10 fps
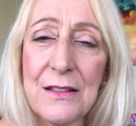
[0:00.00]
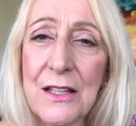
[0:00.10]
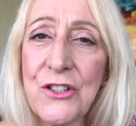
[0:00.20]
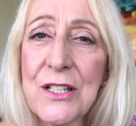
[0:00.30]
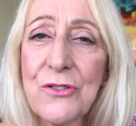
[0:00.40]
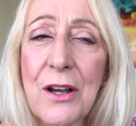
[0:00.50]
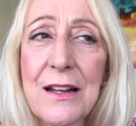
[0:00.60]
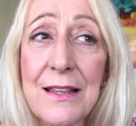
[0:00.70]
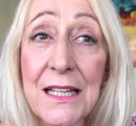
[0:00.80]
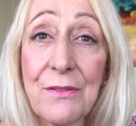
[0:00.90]
then just try
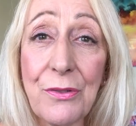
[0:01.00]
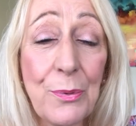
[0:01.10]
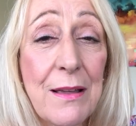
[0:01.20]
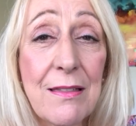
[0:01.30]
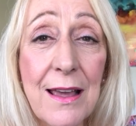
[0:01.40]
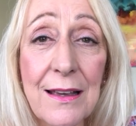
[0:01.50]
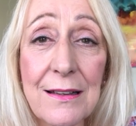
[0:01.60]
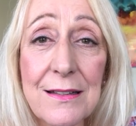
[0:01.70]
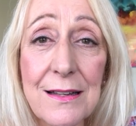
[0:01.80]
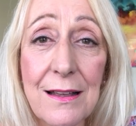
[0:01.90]
to think of three
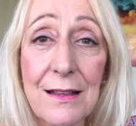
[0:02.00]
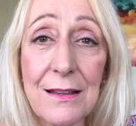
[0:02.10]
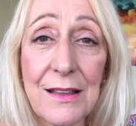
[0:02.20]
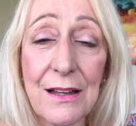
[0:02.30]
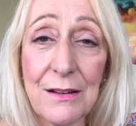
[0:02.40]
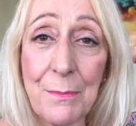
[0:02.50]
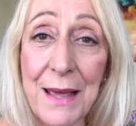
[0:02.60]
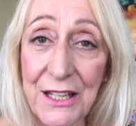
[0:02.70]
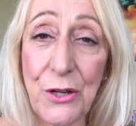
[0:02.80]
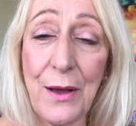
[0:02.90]
things that
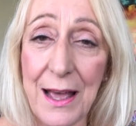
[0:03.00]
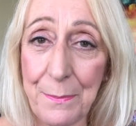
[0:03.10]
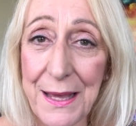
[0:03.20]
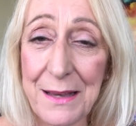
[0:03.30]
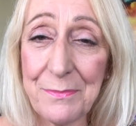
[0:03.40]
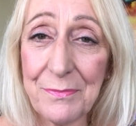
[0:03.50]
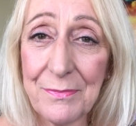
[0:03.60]
make you happy.